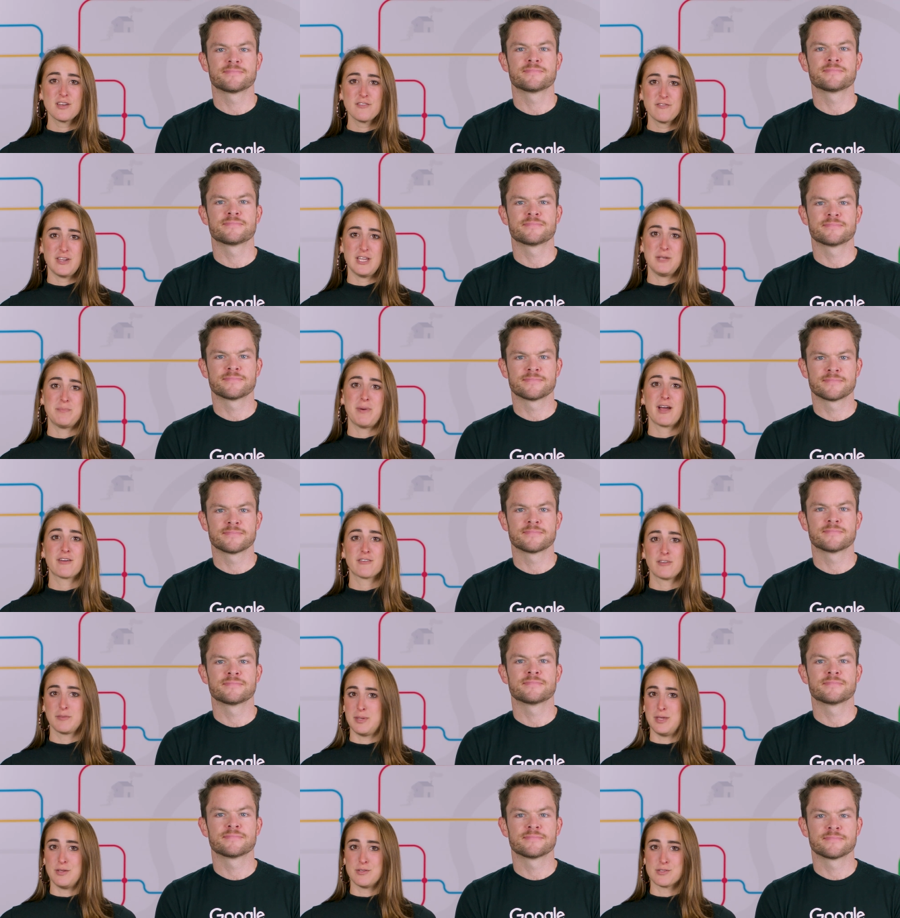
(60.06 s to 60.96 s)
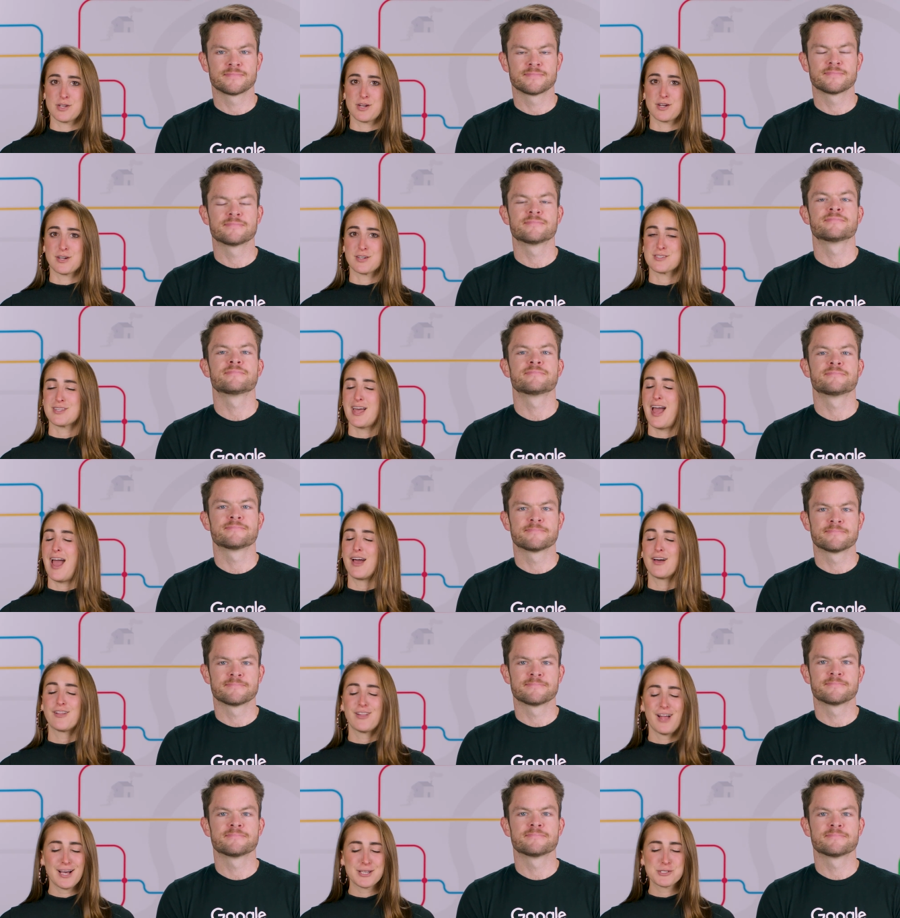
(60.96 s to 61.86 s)
Speaker 1: on feedback from users, and
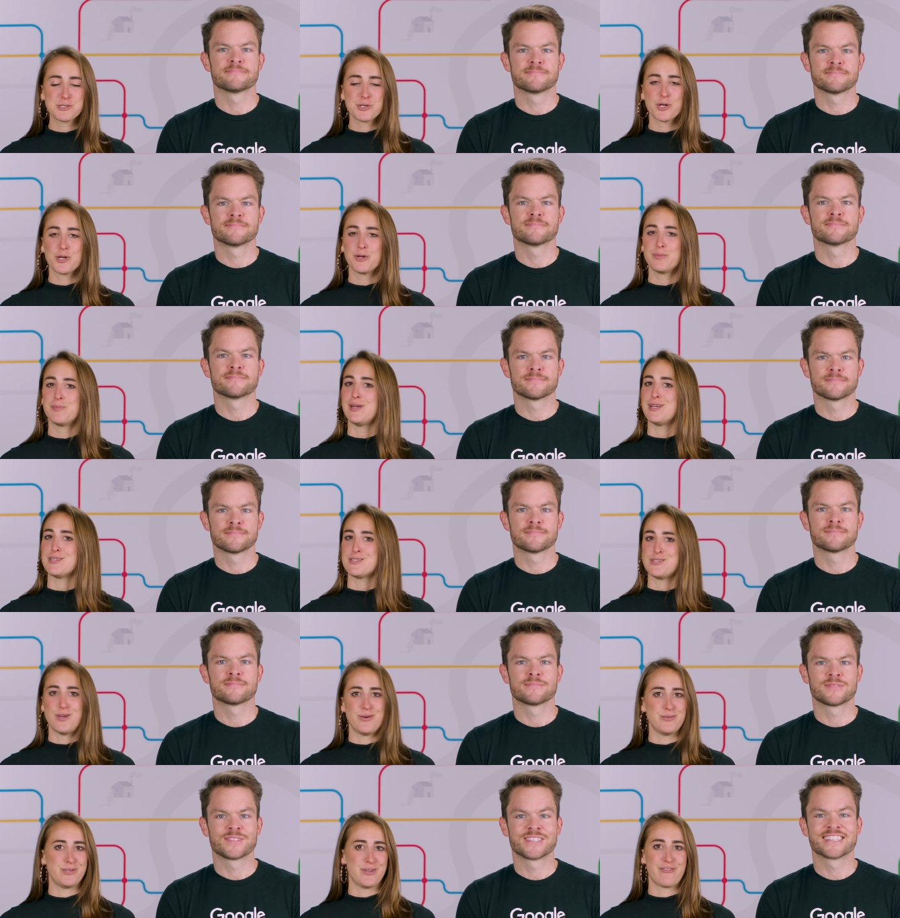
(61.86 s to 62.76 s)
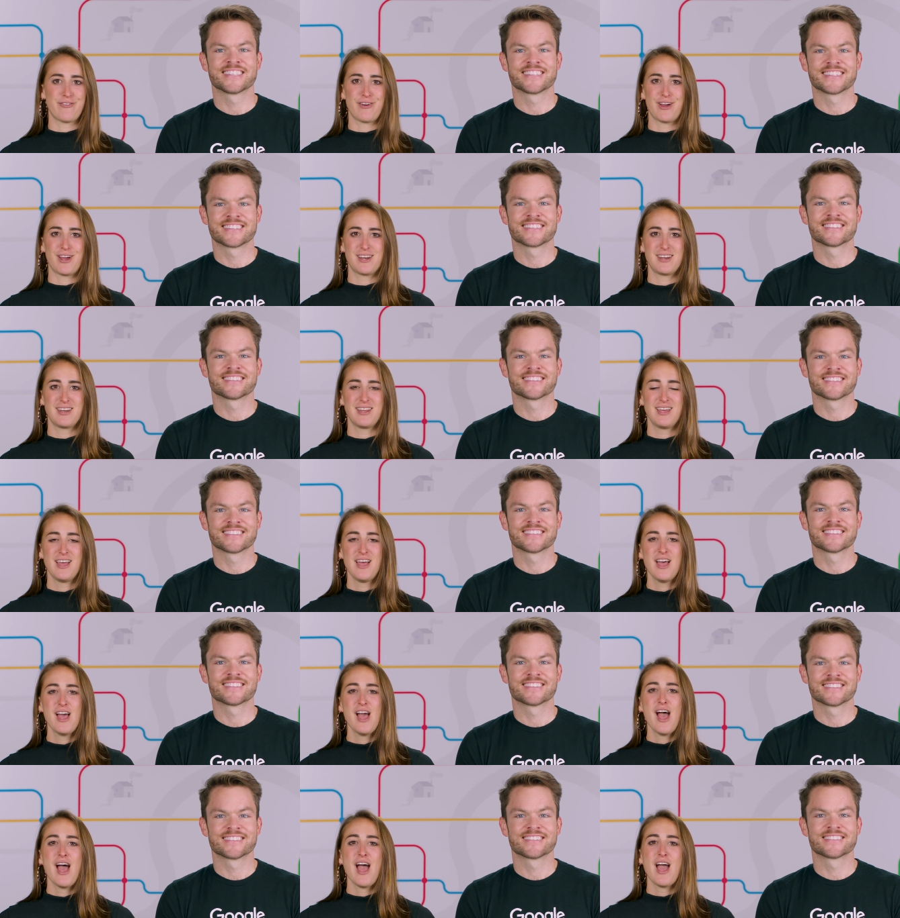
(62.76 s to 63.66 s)
Classroom is no different.
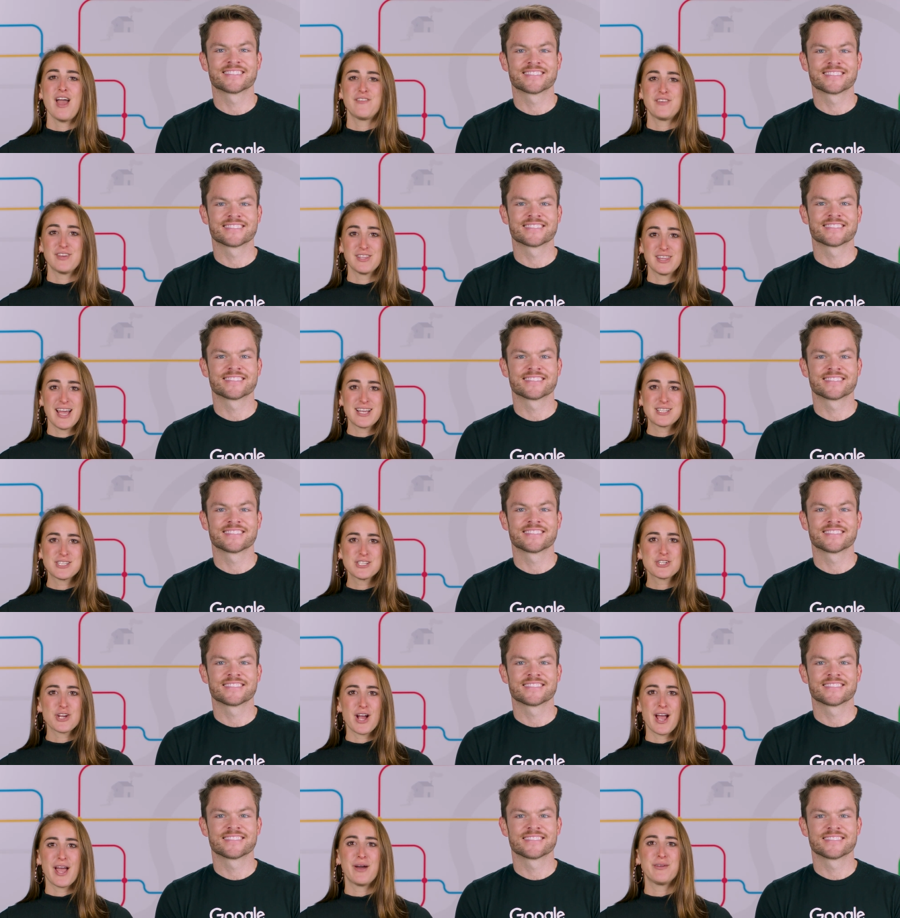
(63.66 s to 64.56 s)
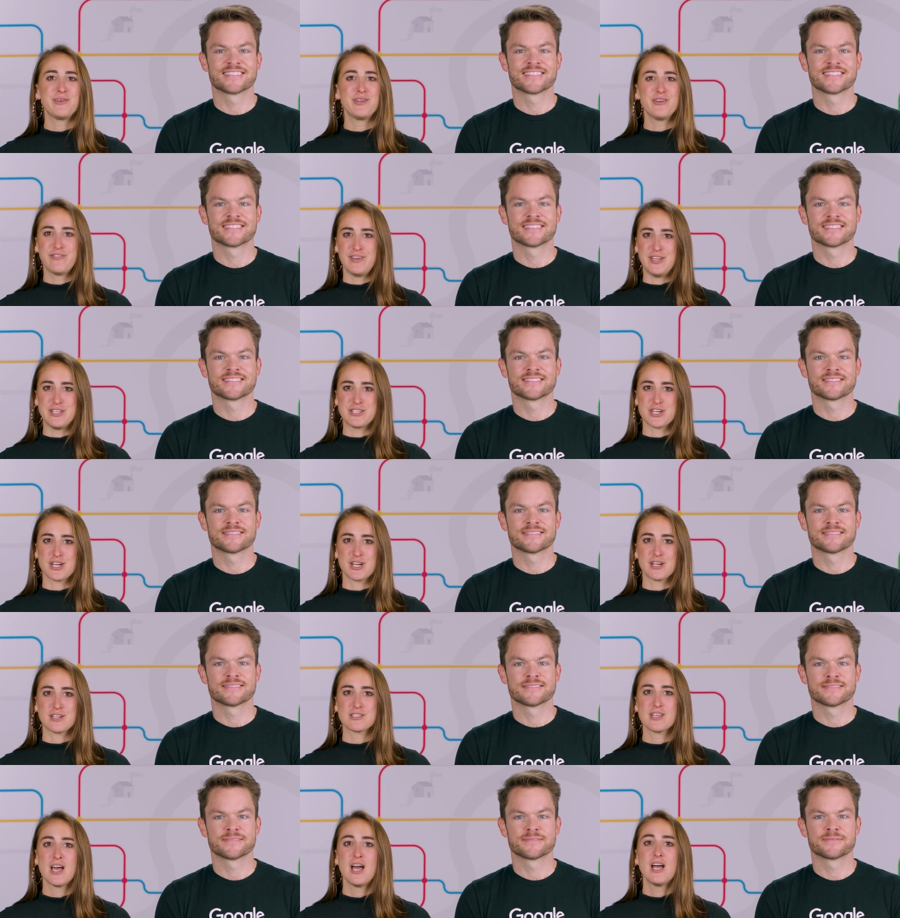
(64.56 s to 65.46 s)
If you'd like to try out new
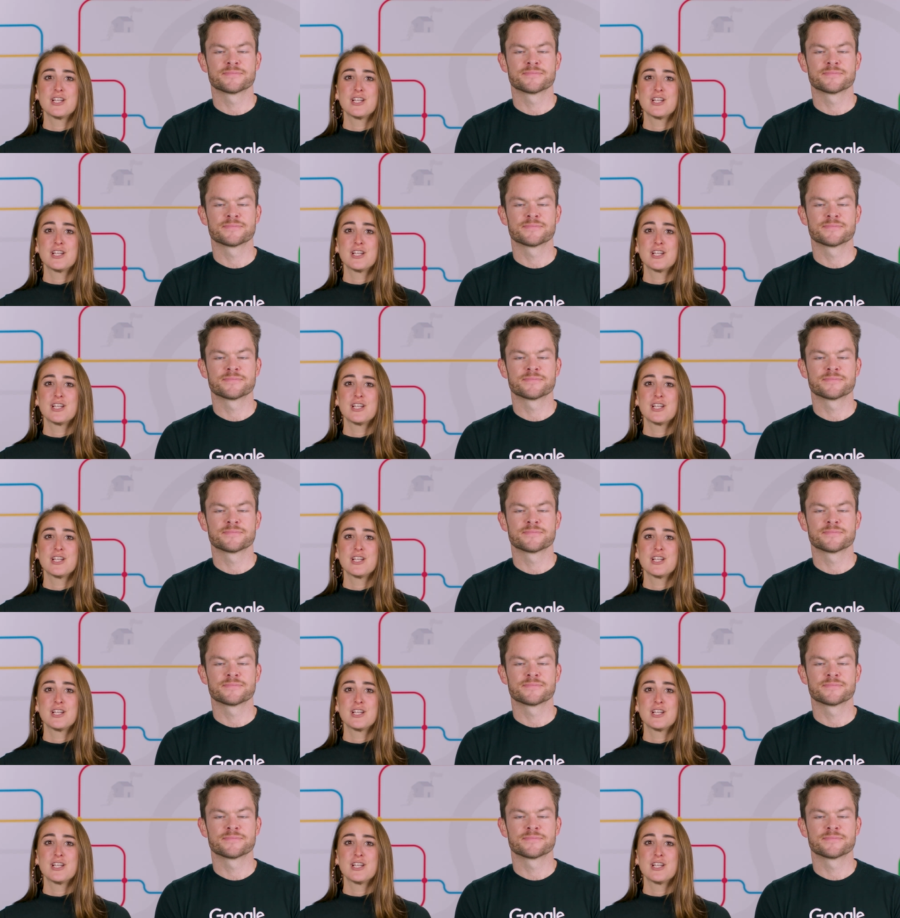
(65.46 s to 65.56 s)
features,